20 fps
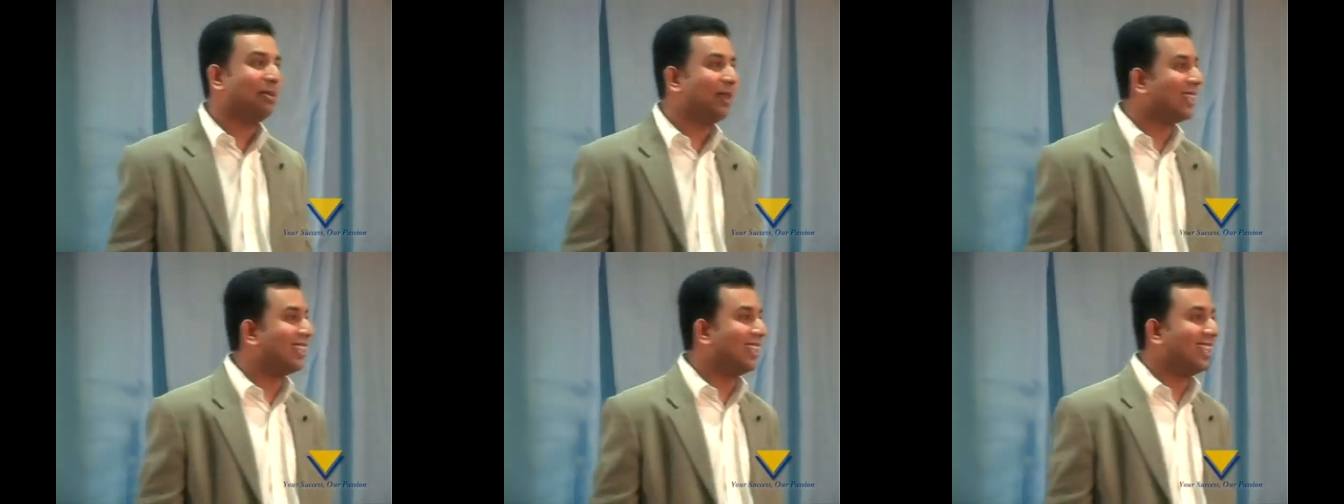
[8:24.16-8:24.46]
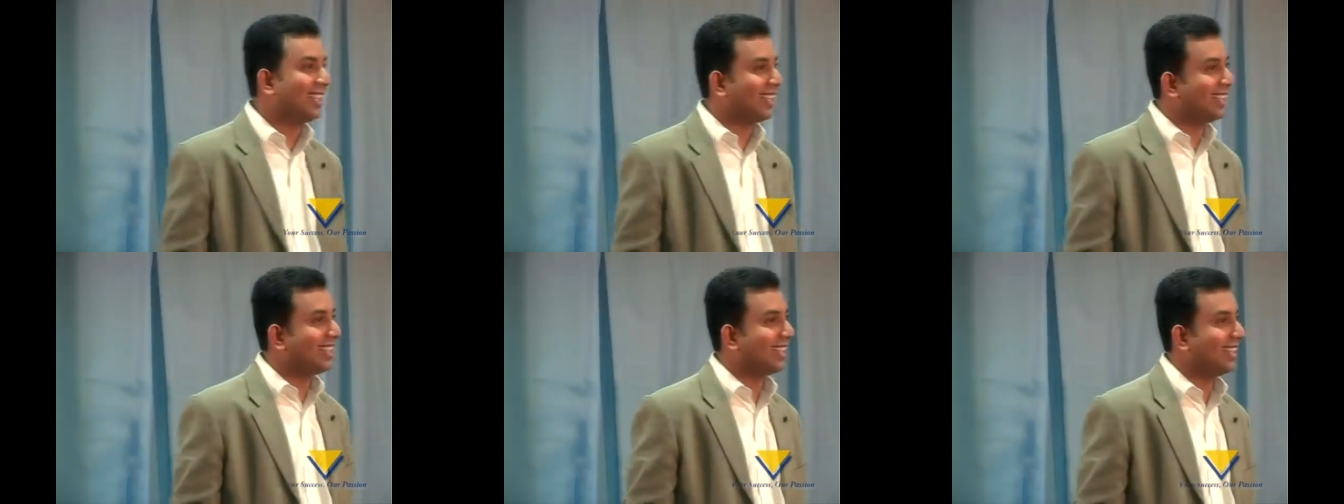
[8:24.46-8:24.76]

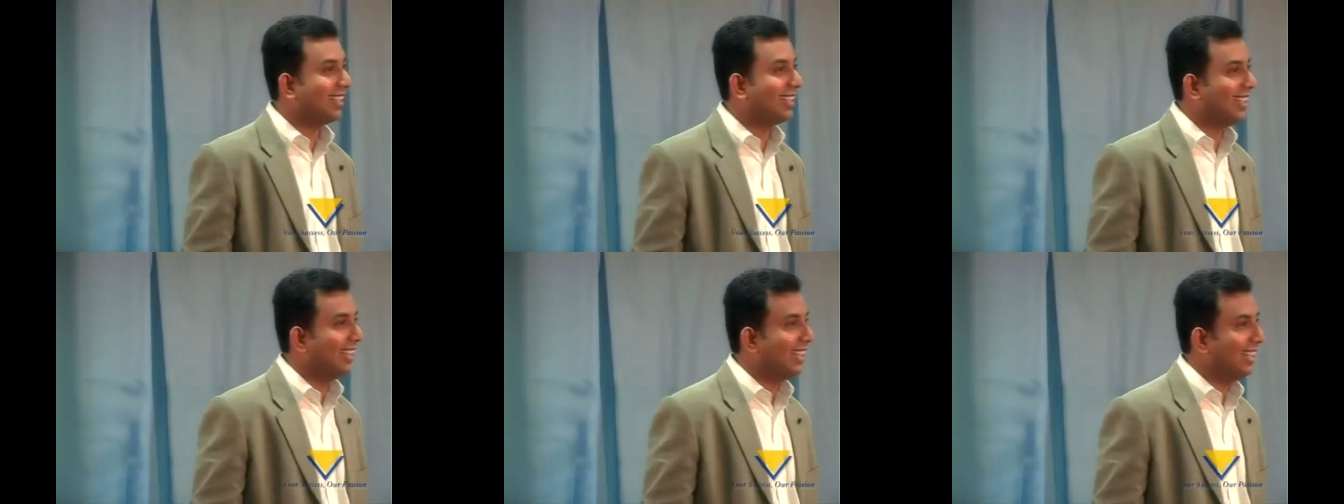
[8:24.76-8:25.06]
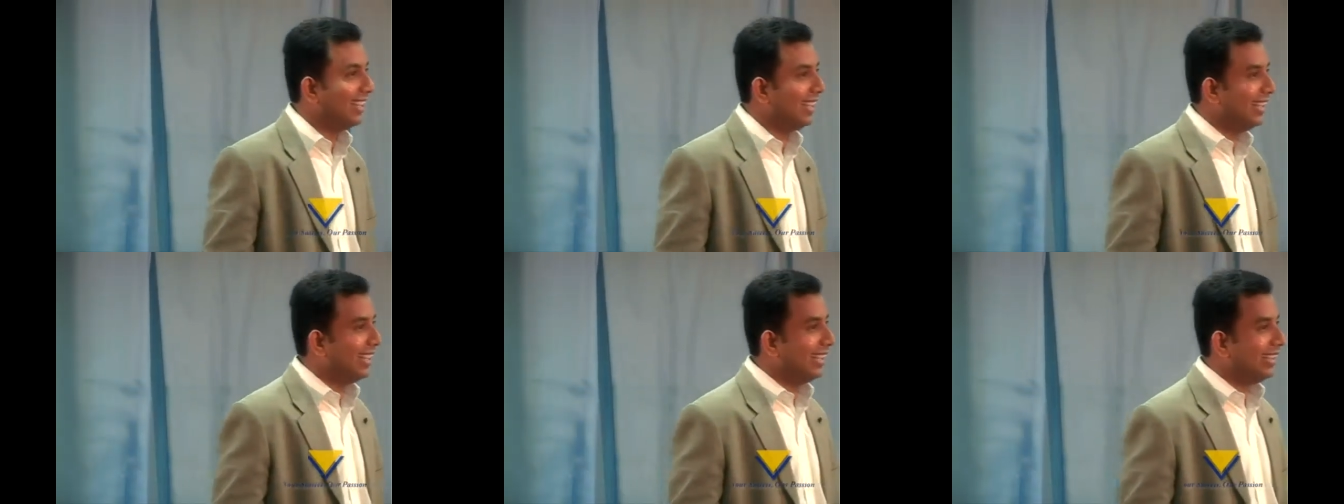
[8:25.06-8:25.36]
business.
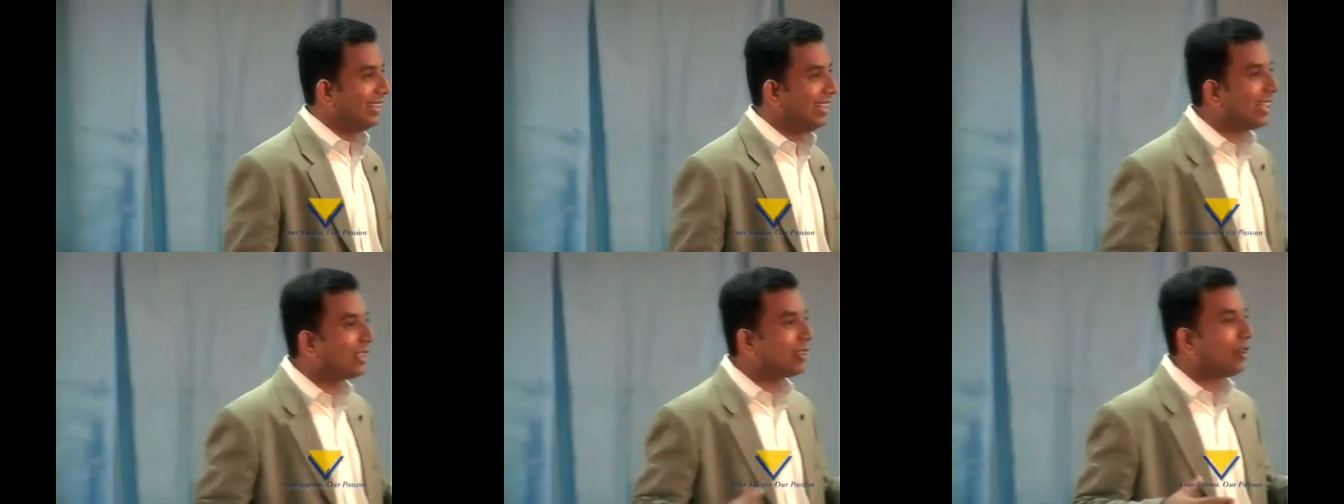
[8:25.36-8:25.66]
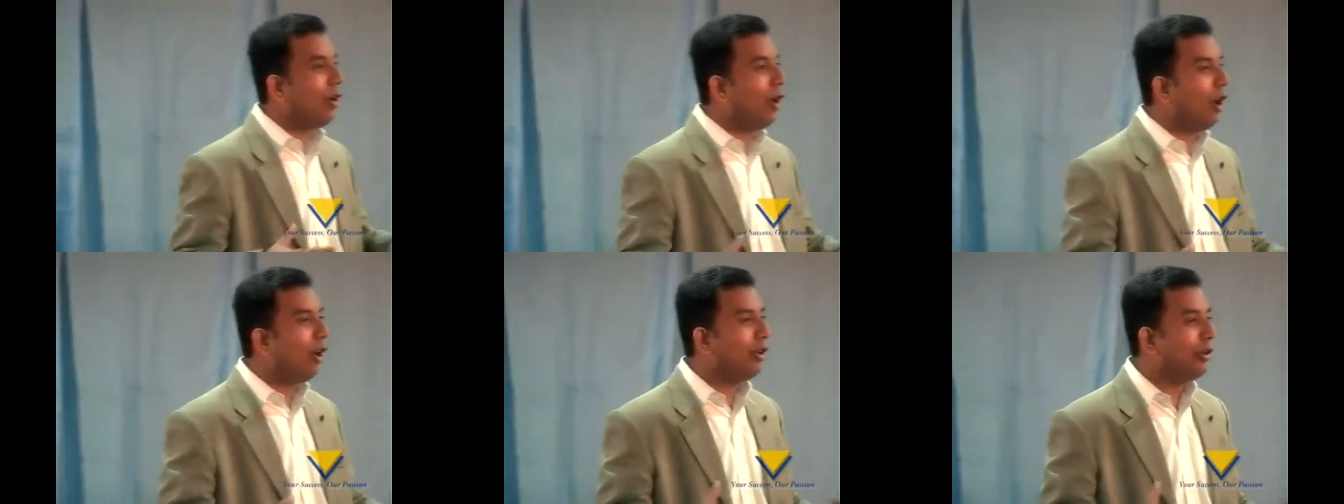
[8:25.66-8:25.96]
That's
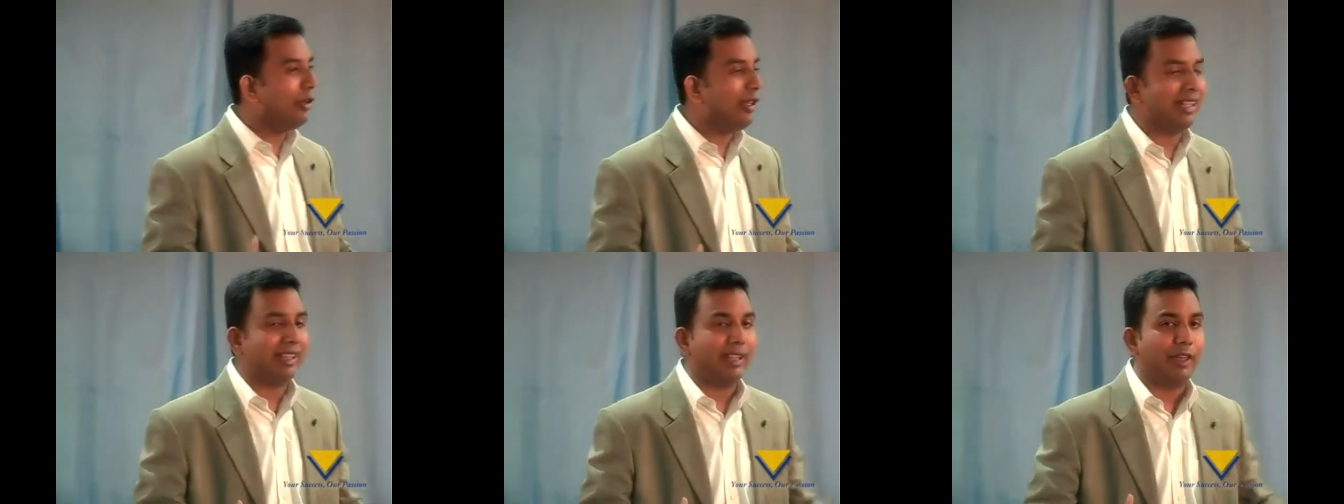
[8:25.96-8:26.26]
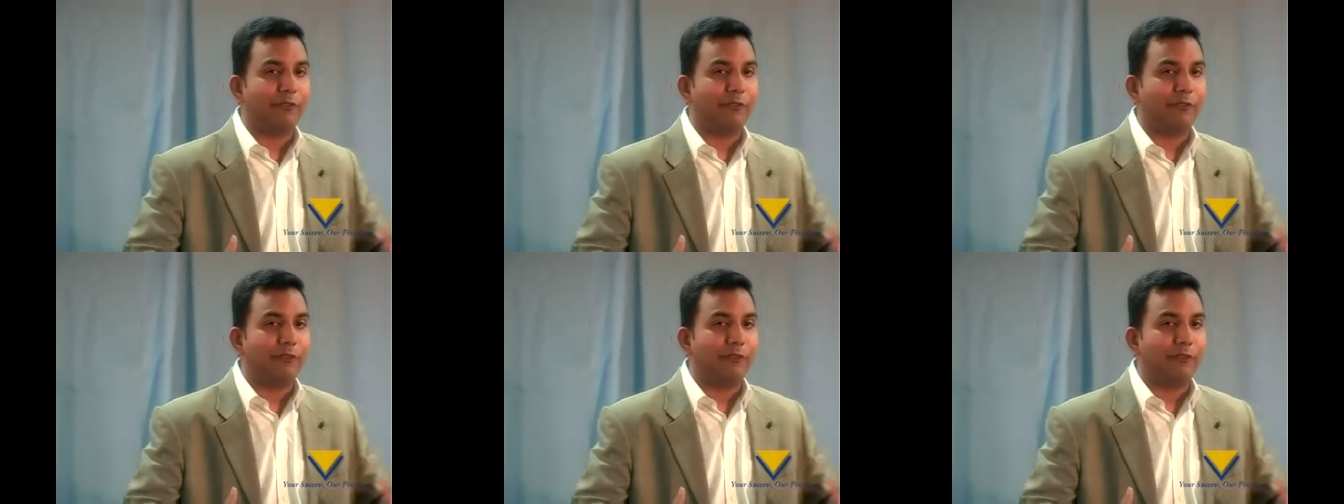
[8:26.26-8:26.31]
all you need.